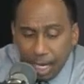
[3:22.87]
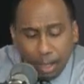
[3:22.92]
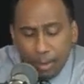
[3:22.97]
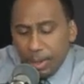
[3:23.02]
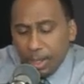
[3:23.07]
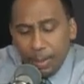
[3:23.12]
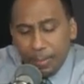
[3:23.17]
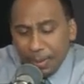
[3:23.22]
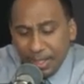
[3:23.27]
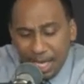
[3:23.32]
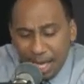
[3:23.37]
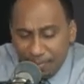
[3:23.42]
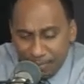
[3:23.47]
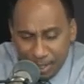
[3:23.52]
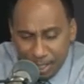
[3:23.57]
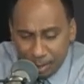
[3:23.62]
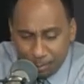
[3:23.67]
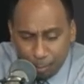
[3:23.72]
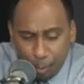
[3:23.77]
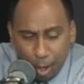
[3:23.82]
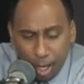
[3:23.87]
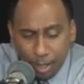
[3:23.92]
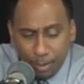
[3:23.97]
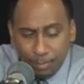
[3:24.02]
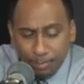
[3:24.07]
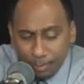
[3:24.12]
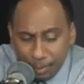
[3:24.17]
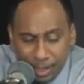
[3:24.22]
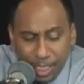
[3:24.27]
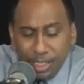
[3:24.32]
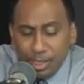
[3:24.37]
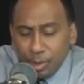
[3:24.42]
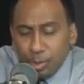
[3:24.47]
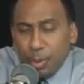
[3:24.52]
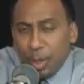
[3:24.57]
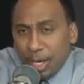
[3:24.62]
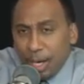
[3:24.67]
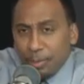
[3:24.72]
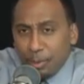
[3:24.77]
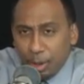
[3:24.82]
I don't want to belabor this point, but this
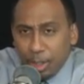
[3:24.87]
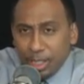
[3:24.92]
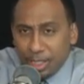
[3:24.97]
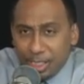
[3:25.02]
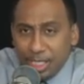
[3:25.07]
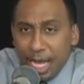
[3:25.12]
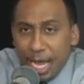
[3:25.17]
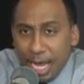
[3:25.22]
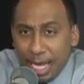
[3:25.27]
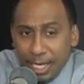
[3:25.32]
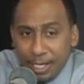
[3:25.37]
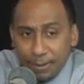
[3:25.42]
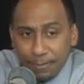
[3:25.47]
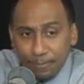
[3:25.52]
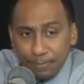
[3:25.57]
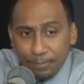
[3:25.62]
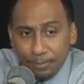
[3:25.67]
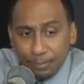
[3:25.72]
is what I'm going to say.